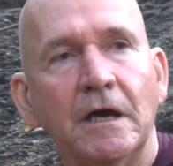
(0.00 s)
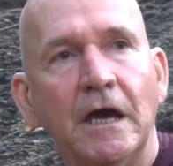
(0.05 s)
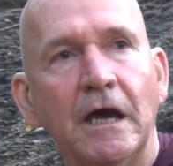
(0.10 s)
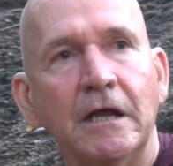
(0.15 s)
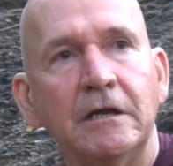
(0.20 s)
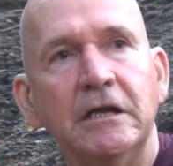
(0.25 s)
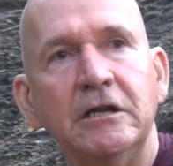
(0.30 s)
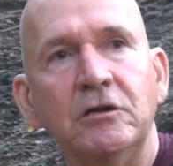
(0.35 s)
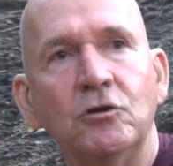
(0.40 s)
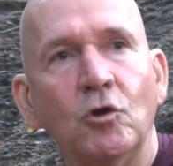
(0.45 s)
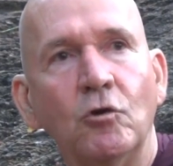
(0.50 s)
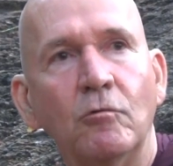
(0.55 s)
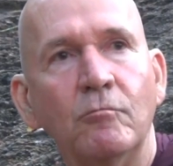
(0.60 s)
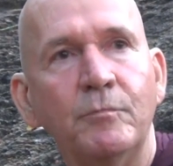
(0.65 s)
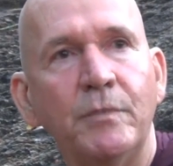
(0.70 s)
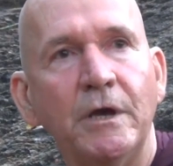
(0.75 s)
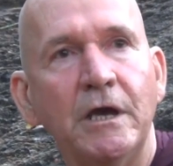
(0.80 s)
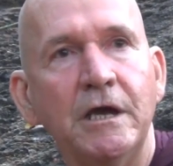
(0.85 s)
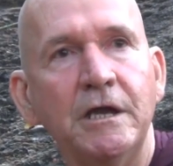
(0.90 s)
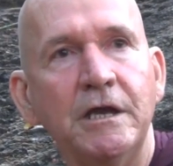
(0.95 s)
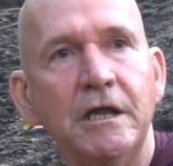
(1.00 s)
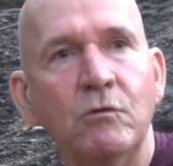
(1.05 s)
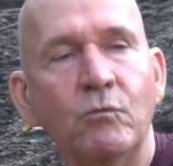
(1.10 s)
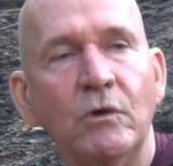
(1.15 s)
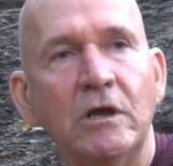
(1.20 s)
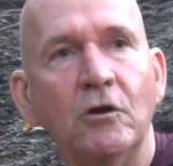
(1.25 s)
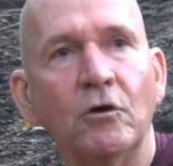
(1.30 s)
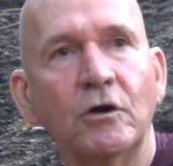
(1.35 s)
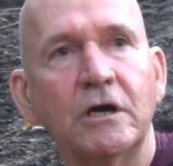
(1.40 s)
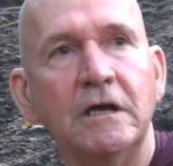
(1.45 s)
and in Lumbini
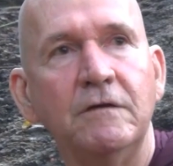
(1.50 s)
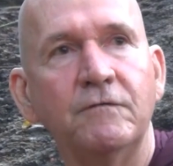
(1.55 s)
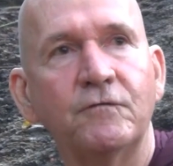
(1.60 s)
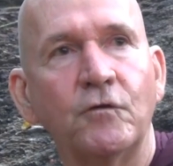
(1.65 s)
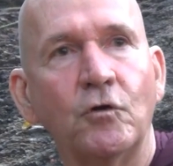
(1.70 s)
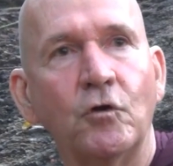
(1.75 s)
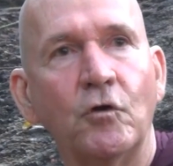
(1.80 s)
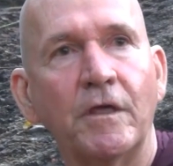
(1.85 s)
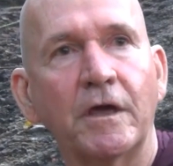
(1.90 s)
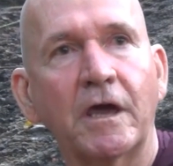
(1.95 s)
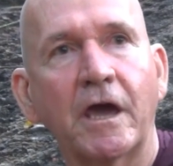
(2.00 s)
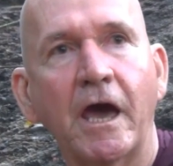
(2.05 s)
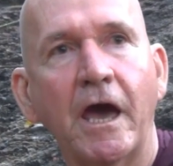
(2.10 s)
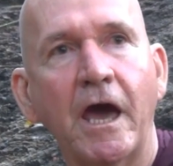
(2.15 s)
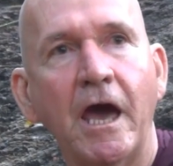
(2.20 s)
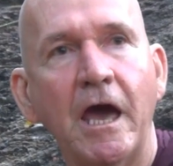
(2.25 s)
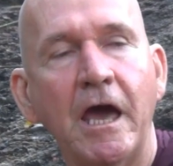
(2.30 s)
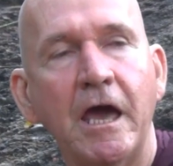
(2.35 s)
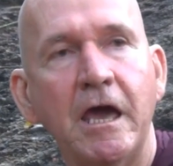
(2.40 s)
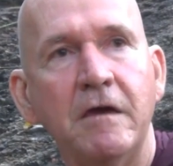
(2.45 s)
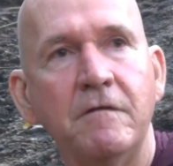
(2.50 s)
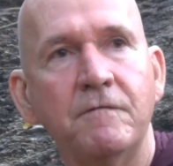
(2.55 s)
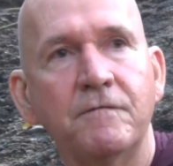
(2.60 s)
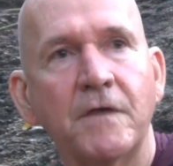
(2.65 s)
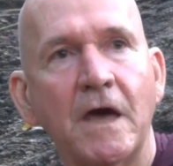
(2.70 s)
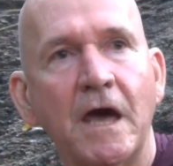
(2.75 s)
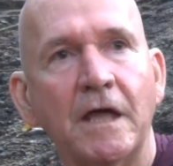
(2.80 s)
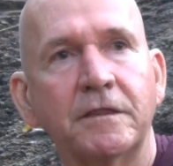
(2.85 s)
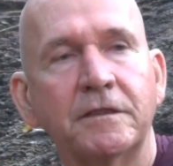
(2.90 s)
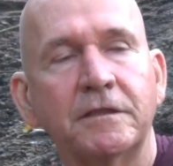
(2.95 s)
we're looking for the
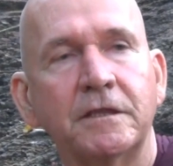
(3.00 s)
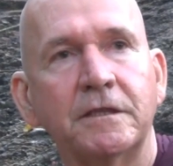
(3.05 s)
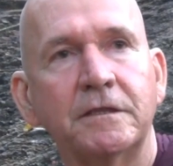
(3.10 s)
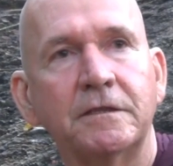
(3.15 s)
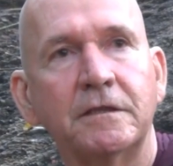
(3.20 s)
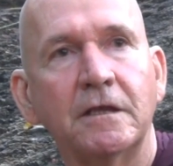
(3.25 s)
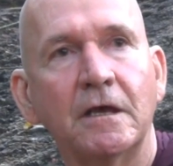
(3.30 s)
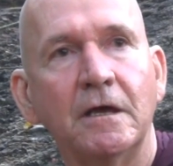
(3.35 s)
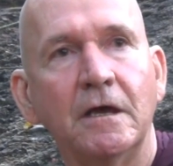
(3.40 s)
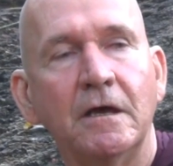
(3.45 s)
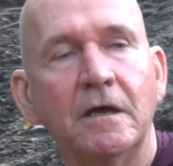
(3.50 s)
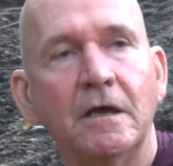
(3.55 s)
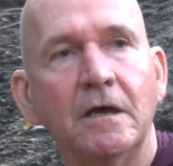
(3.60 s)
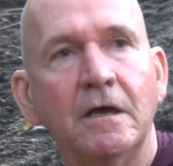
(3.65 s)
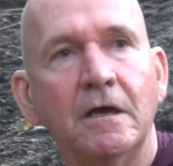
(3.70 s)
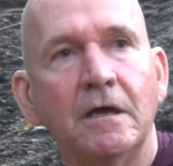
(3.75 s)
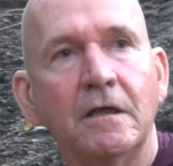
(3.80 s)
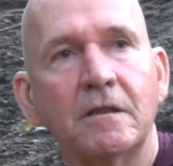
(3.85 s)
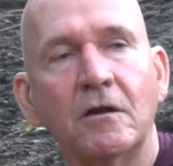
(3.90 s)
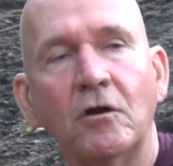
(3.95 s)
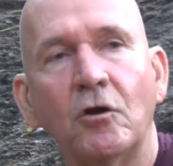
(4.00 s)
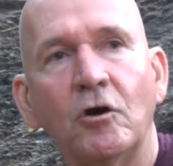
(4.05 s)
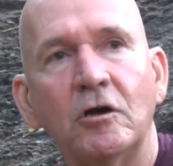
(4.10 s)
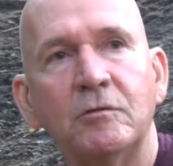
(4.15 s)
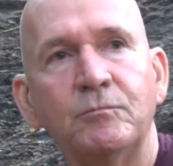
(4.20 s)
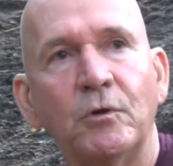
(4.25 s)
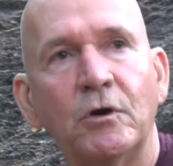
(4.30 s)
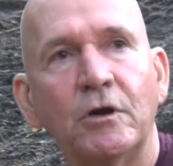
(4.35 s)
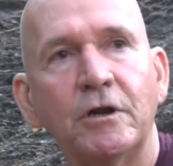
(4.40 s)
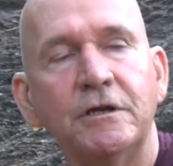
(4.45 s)
cave that the
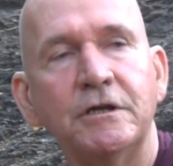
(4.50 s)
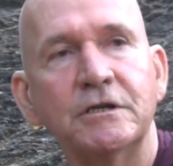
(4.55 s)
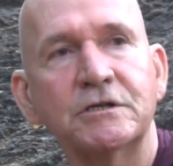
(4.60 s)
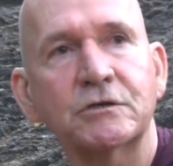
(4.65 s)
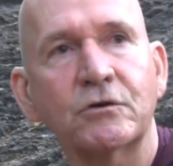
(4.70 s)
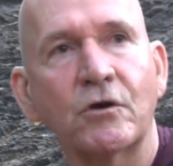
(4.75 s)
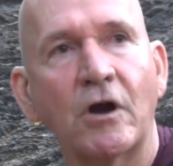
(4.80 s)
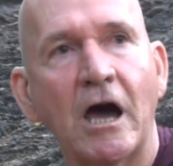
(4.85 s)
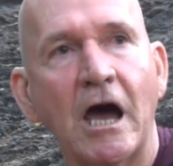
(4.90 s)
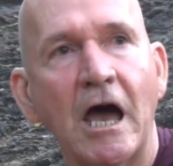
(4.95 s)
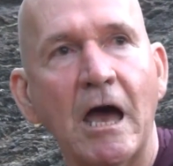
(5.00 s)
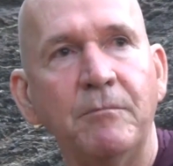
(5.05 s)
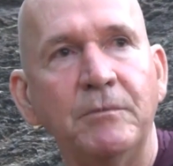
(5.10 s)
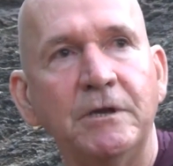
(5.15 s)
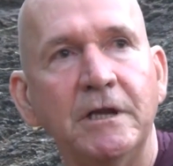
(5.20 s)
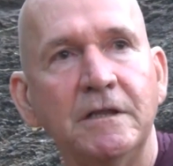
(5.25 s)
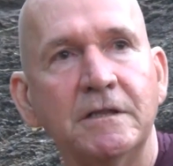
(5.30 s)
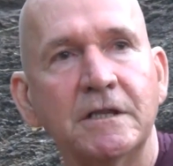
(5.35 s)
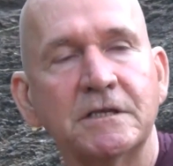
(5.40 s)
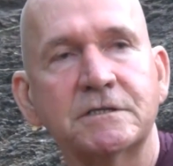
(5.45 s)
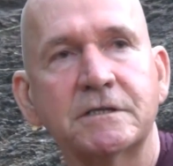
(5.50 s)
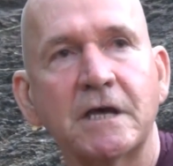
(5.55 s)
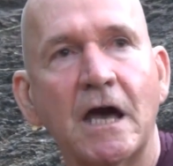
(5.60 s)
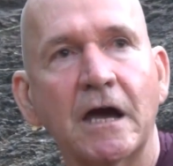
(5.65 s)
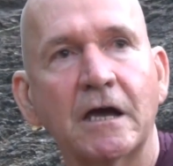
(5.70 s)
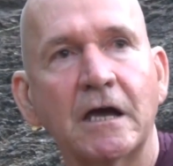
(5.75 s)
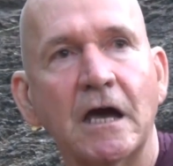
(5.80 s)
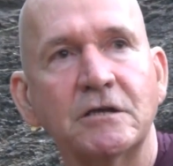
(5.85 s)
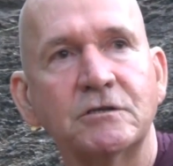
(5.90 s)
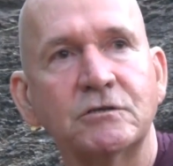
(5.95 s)
Lord Buddha described in the
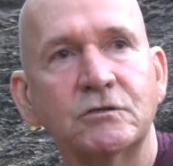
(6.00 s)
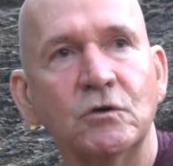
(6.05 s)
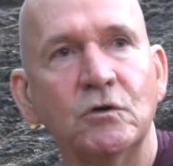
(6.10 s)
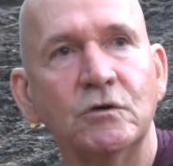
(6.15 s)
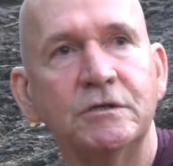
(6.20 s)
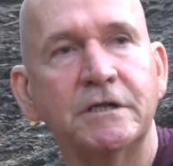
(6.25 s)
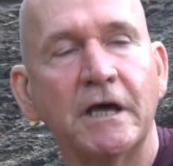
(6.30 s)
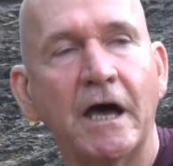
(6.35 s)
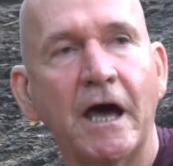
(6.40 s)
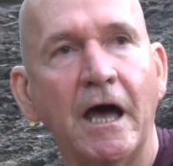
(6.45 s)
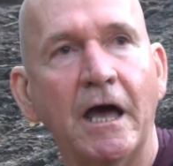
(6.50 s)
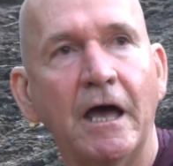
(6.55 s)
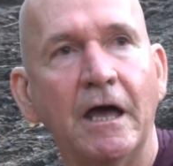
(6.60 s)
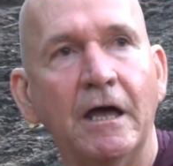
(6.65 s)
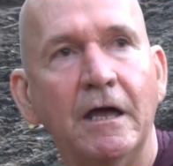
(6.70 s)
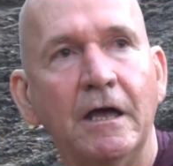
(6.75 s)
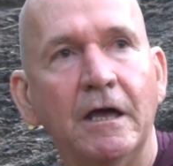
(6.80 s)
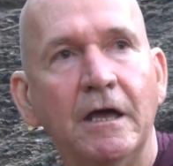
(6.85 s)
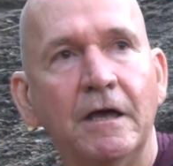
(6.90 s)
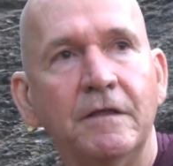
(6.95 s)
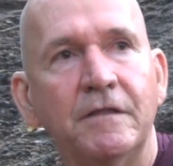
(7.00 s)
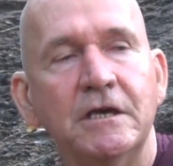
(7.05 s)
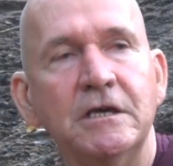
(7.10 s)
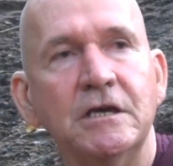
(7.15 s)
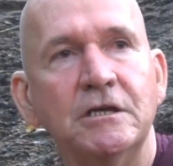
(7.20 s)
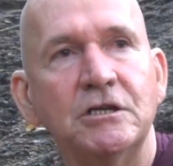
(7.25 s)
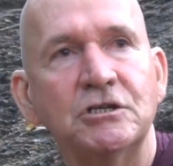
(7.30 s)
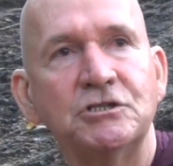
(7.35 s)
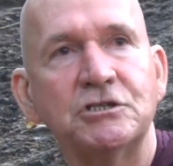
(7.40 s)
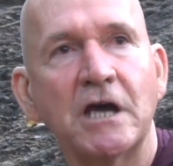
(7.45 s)
Saka Sutta, the
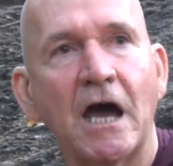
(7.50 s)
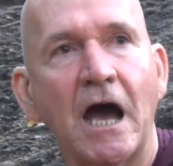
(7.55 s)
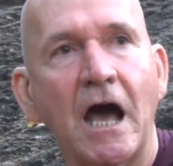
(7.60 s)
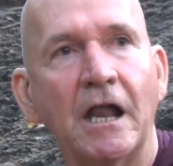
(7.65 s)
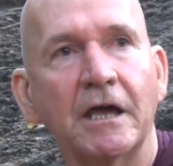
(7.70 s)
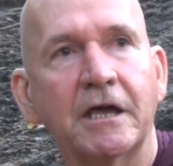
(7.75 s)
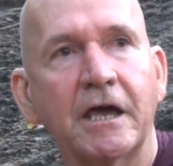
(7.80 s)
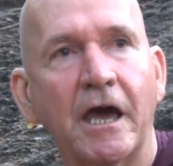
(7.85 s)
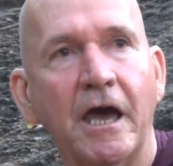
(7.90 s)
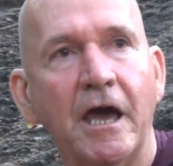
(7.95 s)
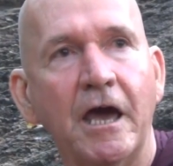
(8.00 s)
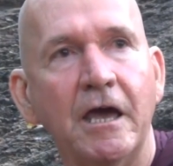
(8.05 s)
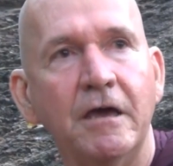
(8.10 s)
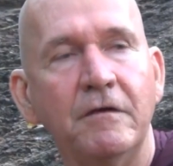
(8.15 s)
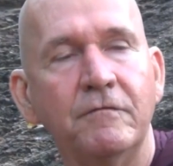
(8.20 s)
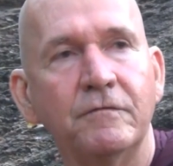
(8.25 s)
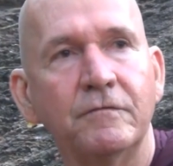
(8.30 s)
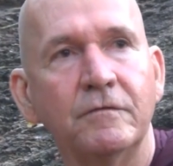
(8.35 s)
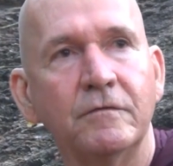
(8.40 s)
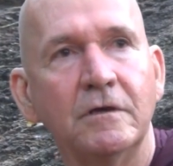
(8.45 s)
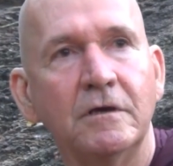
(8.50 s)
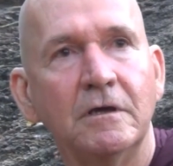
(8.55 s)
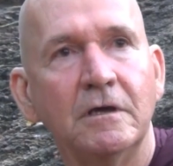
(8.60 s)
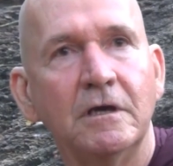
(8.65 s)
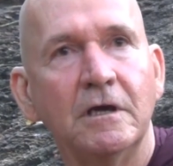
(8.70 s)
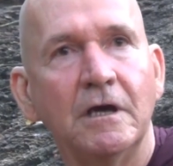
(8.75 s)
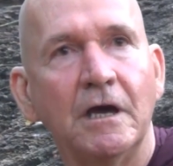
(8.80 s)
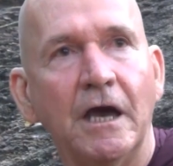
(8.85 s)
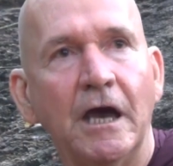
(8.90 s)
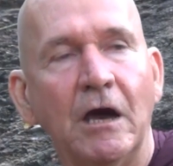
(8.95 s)
Indashala cave,
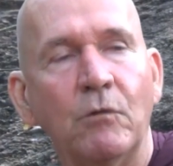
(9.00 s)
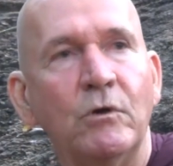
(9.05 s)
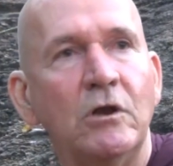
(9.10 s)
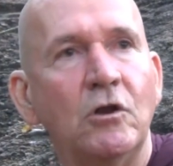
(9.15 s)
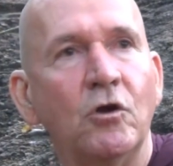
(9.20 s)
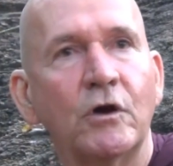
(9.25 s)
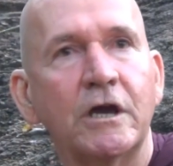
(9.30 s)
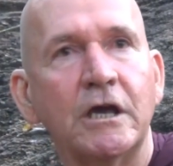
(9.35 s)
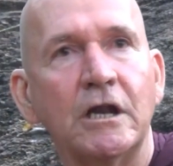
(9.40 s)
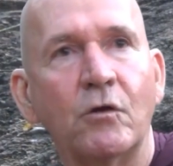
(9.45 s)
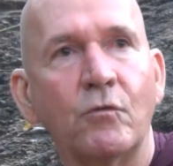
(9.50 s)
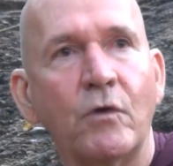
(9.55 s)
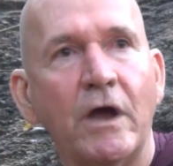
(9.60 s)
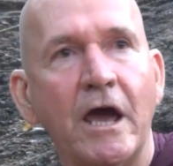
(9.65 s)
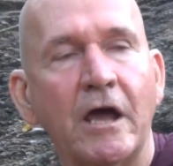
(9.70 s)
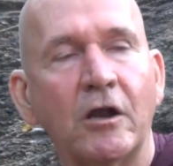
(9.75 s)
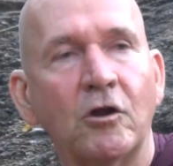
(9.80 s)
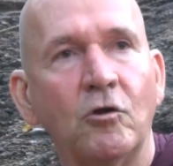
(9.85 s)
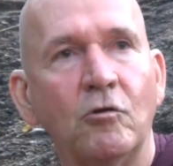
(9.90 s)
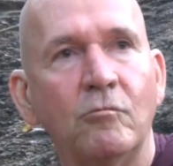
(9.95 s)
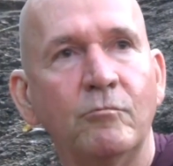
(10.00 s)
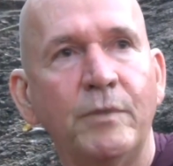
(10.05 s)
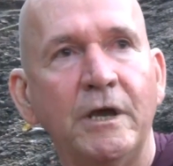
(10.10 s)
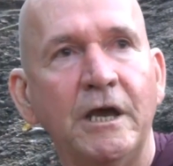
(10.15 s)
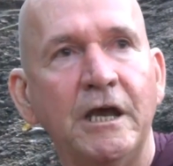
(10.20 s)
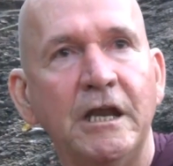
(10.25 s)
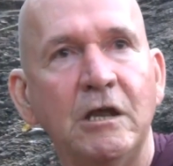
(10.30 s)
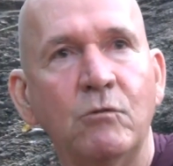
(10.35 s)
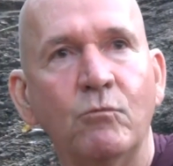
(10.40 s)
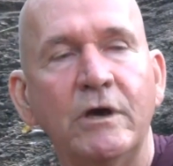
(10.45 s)
And we're looking around
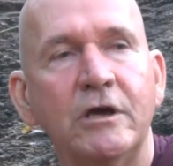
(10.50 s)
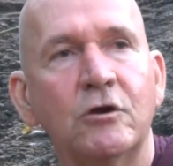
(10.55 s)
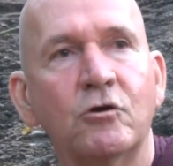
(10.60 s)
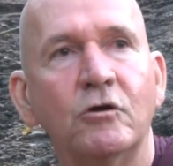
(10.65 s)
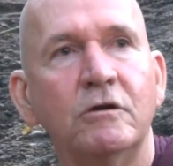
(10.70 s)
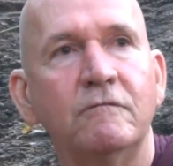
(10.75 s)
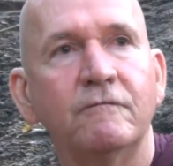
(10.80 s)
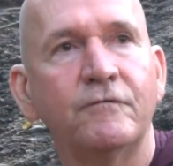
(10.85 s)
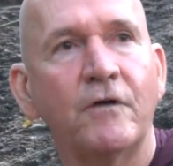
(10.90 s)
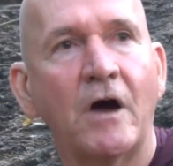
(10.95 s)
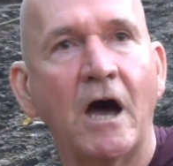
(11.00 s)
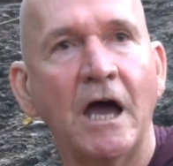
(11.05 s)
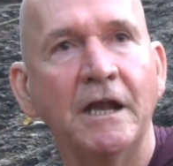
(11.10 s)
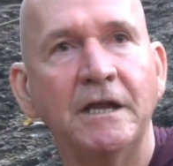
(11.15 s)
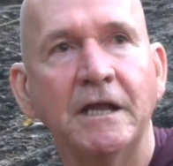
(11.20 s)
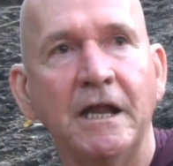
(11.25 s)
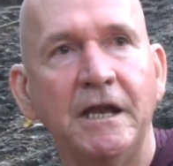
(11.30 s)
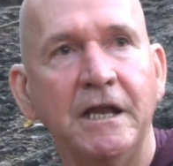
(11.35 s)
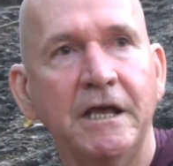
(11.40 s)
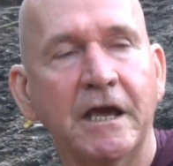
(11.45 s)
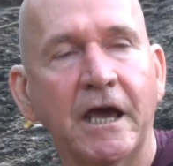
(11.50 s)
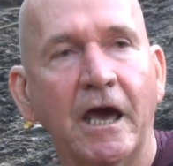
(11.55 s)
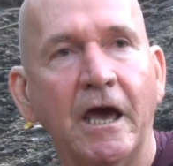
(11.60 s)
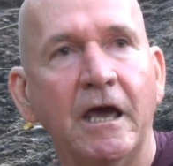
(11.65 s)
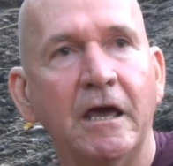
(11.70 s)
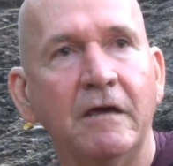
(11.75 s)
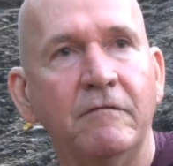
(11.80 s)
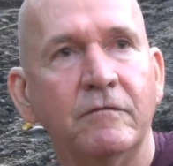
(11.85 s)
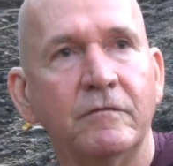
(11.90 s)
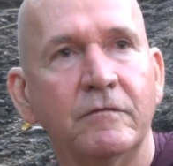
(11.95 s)
Lumbini and we couldn't find any
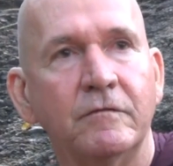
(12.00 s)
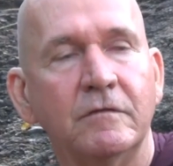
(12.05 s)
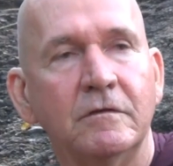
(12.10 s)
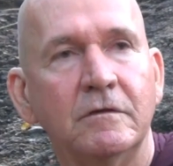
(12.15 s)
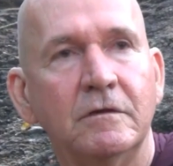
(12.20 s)
cave.